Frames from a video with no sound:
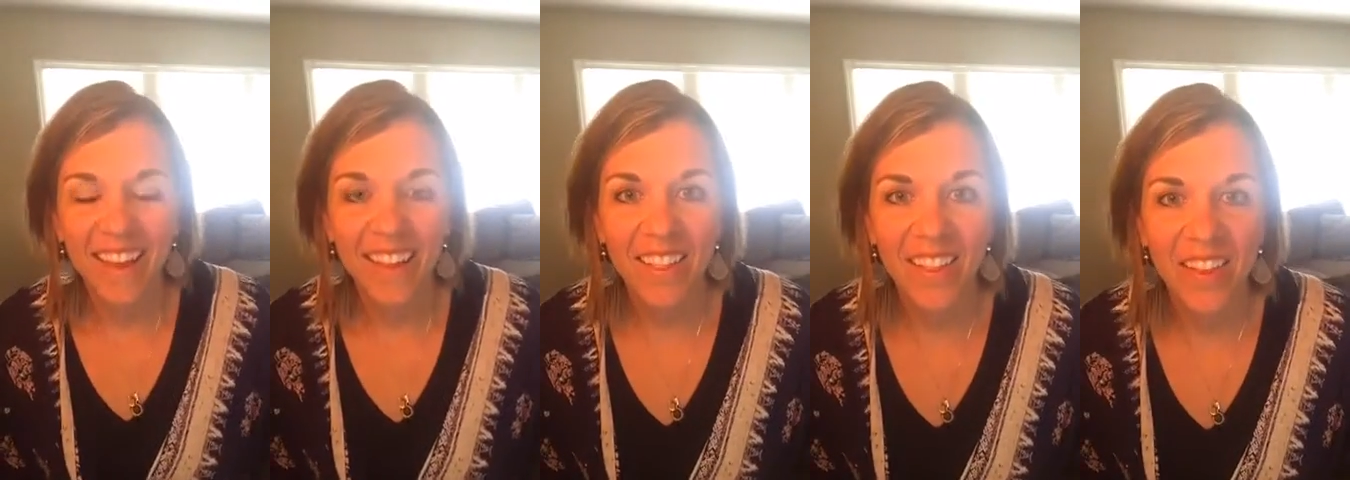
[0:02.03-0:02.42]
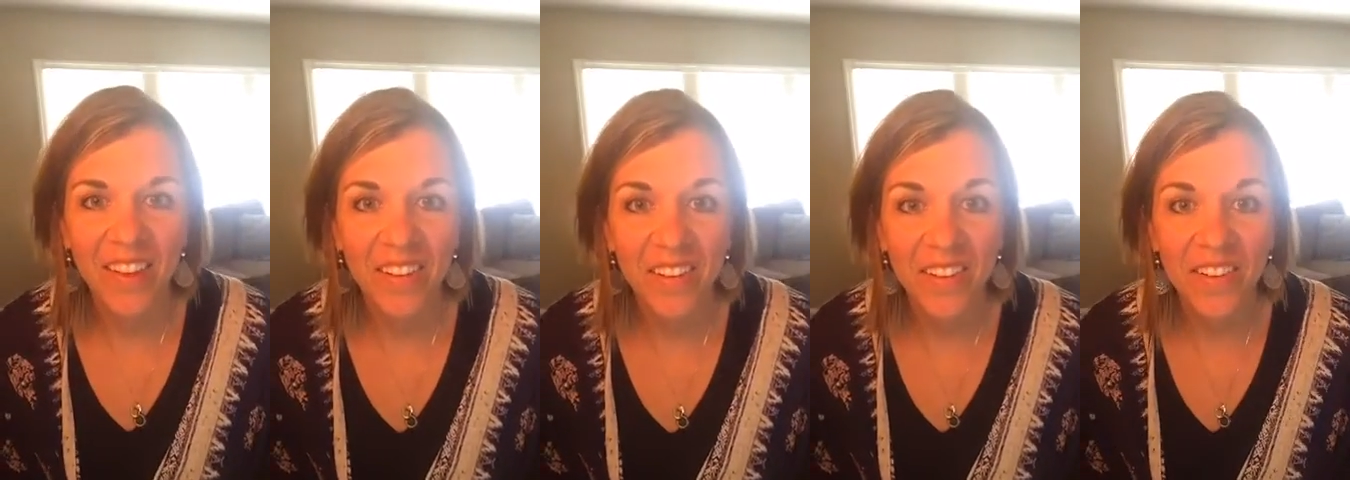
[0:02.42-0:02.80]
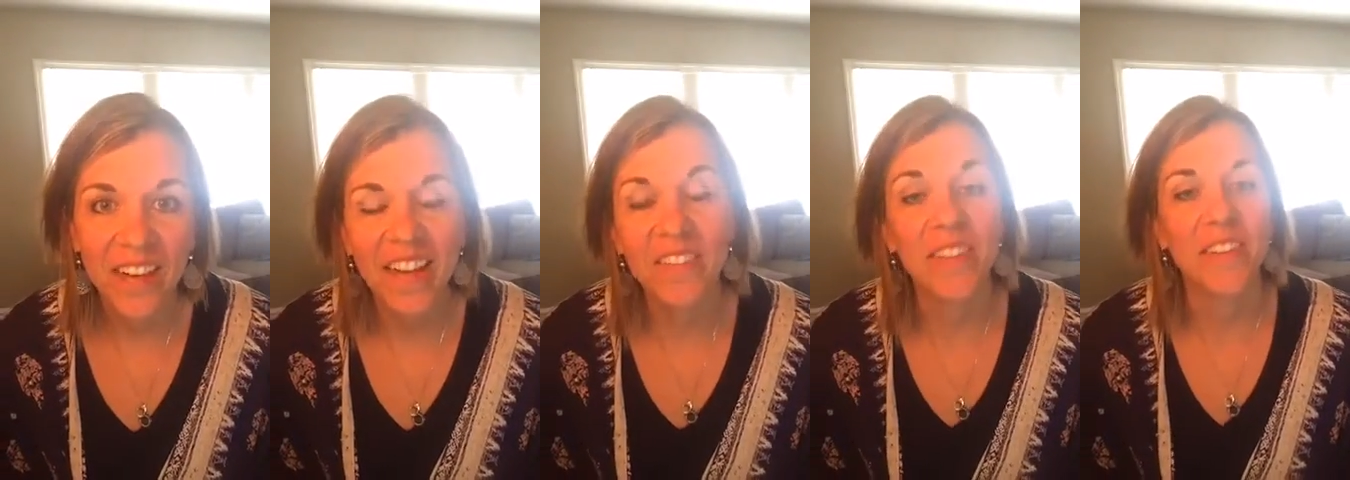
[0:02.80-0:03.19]
Hello
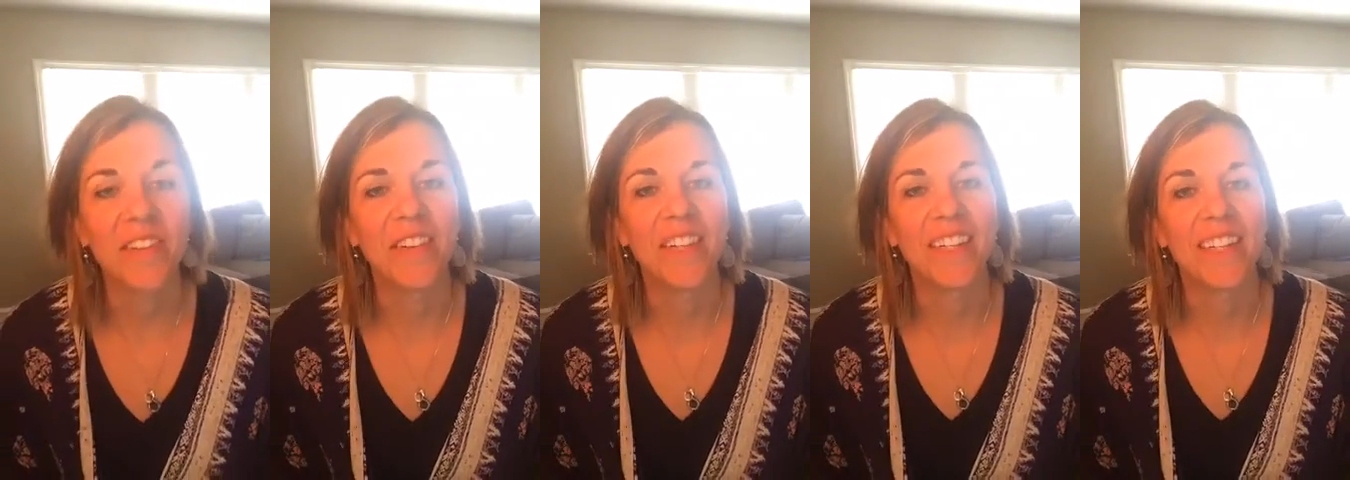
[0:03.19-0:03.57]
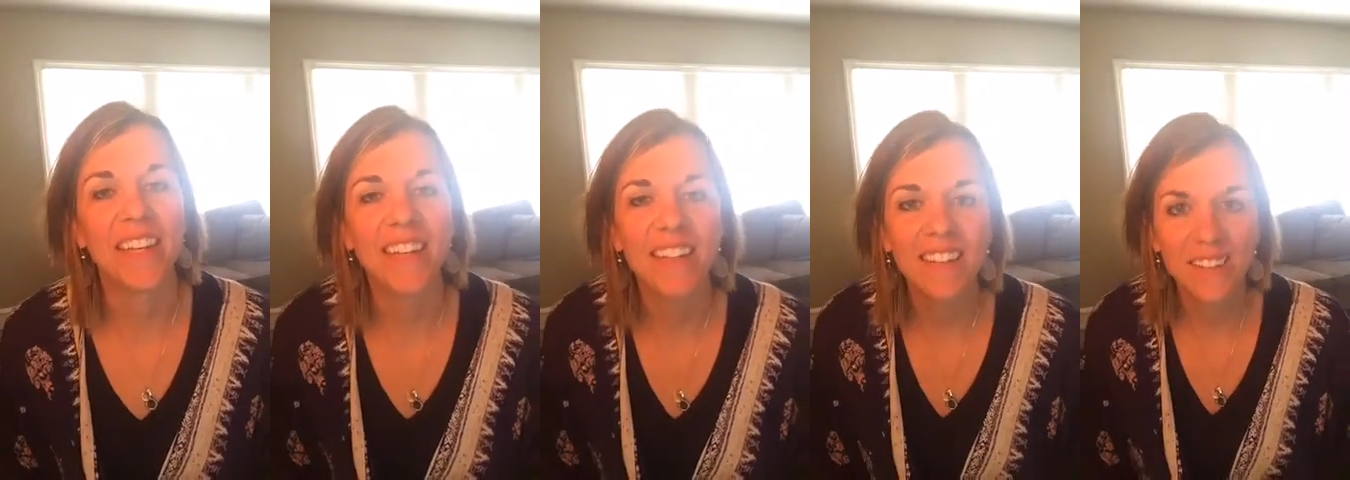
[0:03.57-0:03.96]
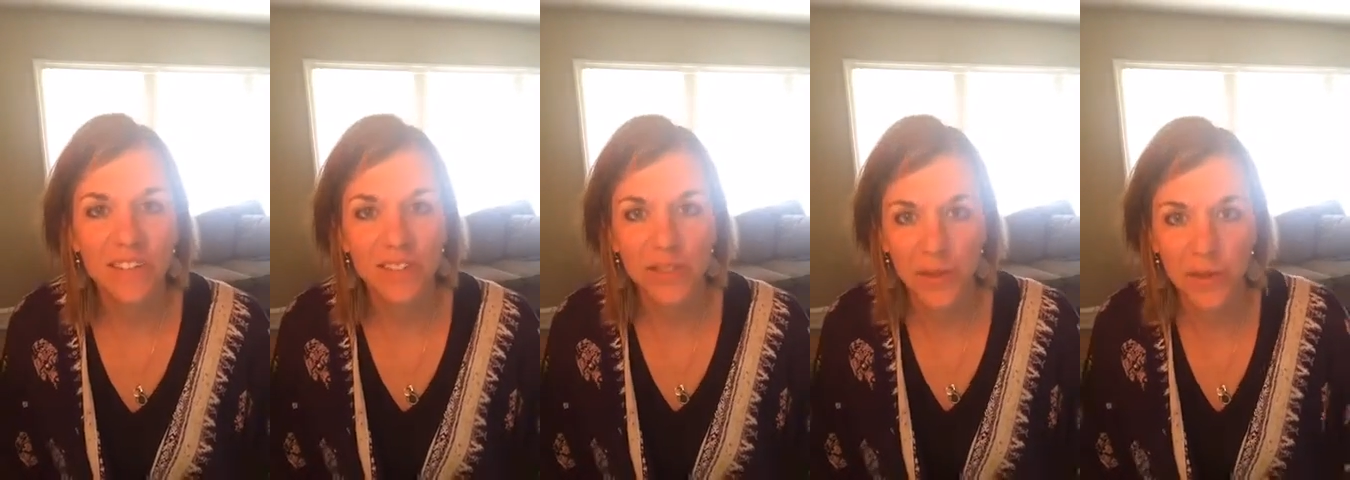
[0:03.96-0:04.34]
everyone.
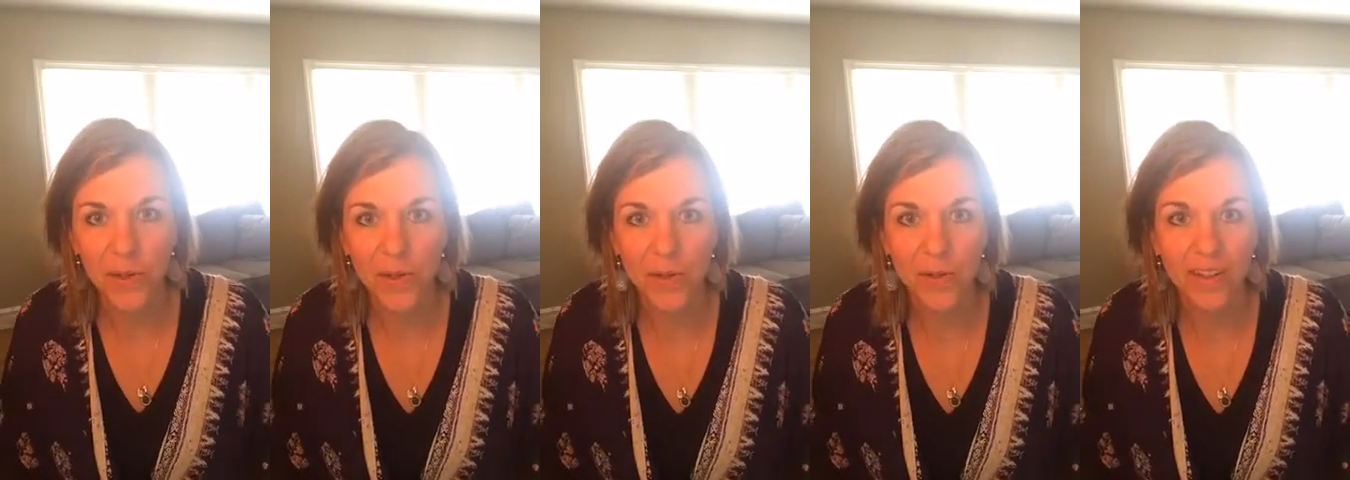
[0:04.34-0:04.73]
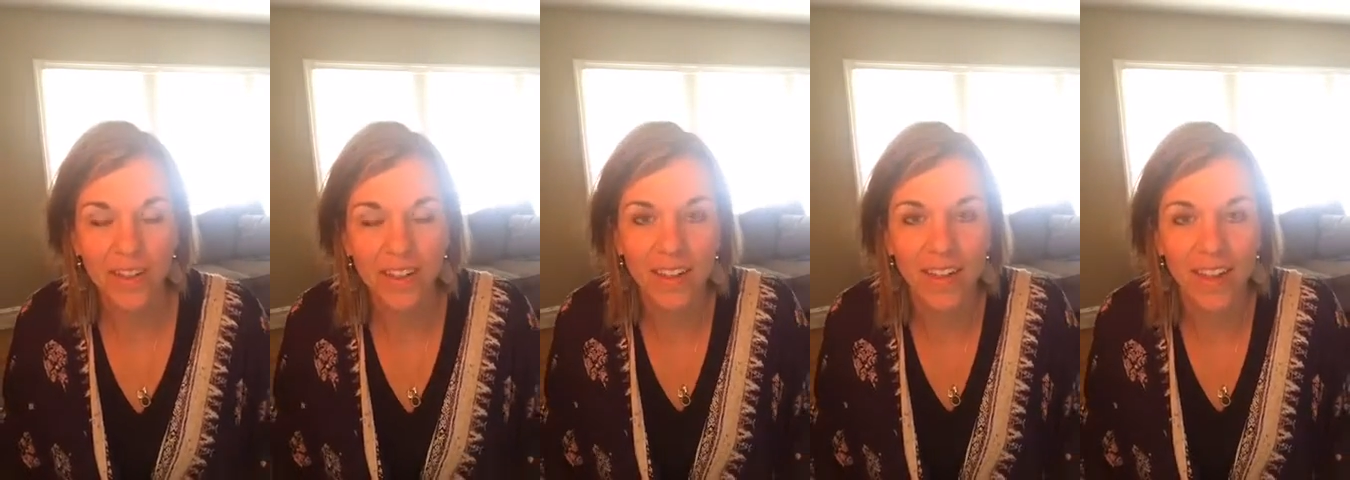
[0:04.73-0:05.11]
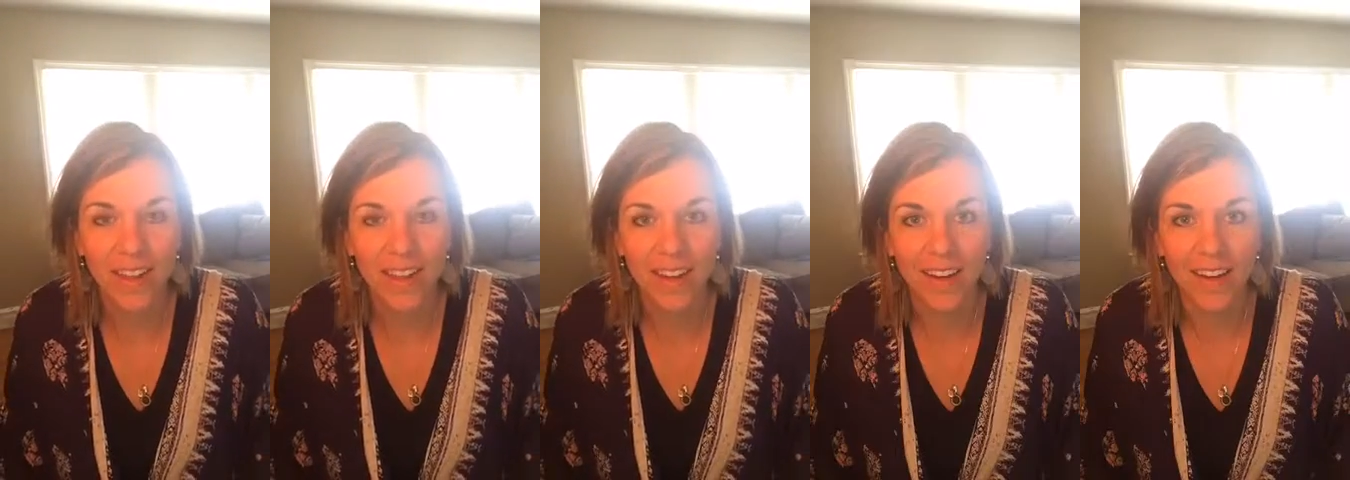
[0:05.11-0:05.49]
So
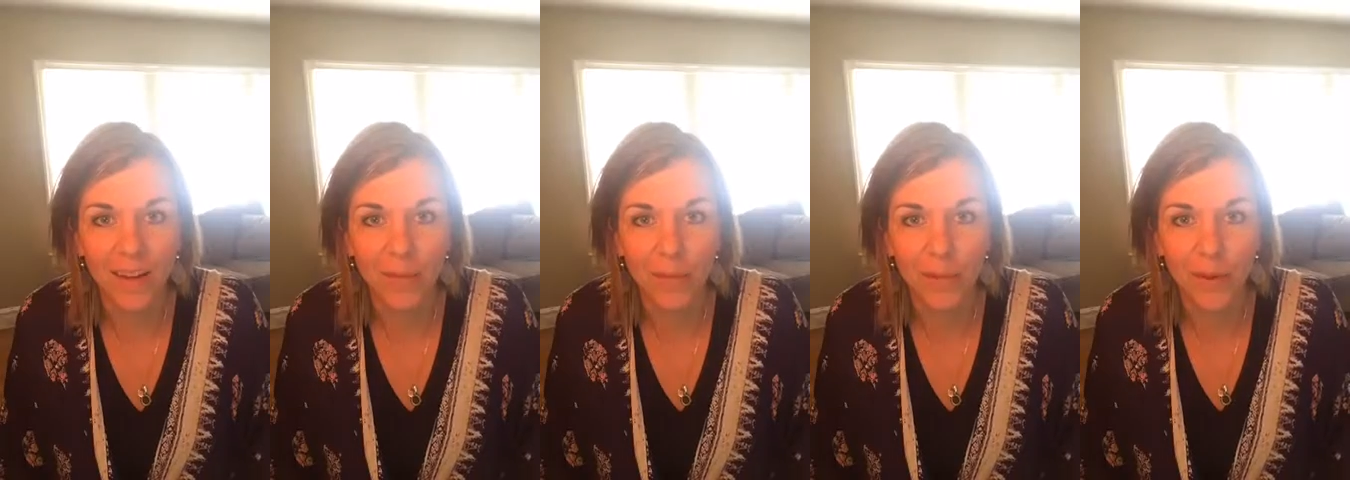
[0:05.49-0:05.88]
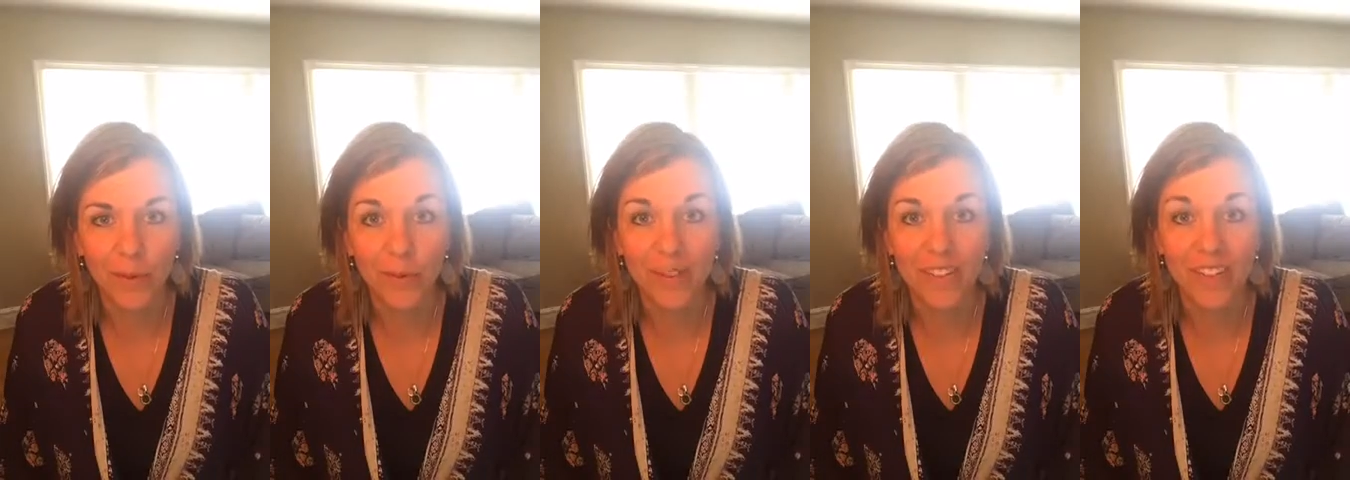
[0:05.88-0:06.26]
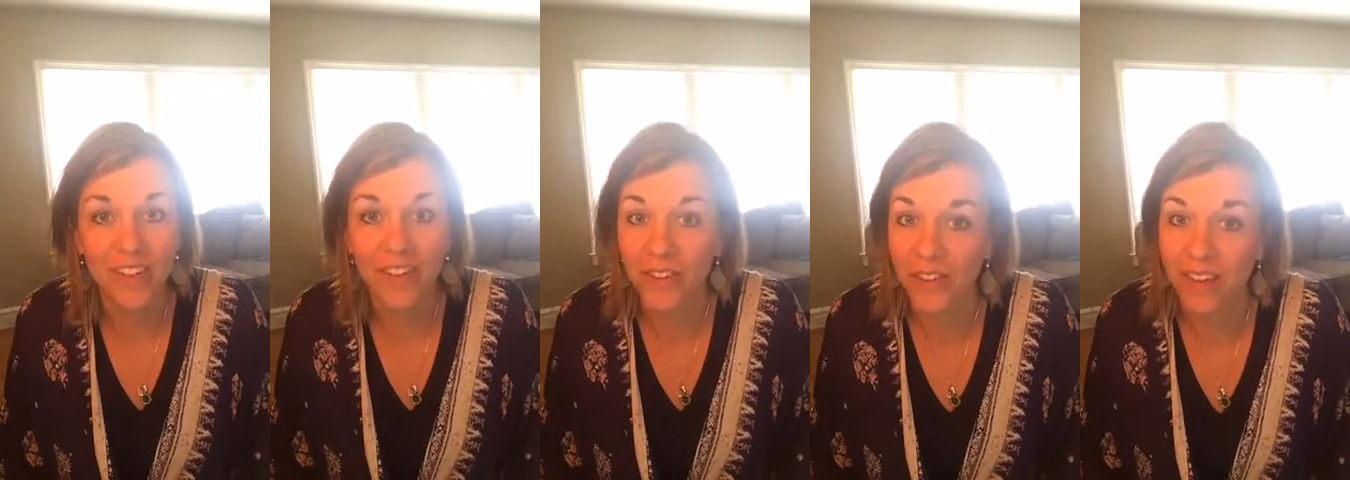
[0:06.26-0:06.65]
again, I'm posting
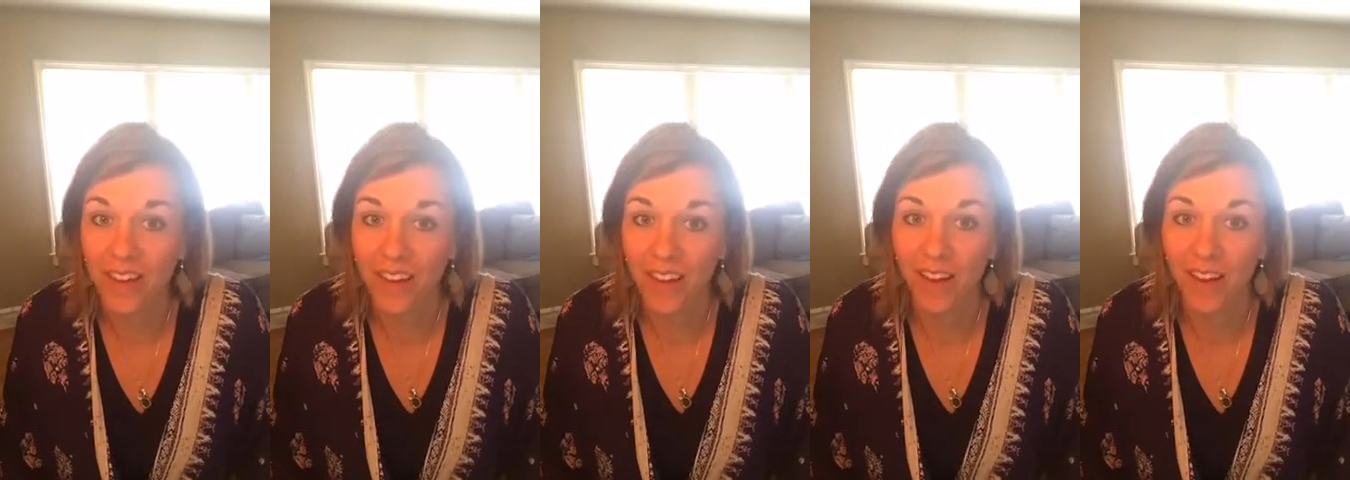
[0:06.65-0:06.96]
early.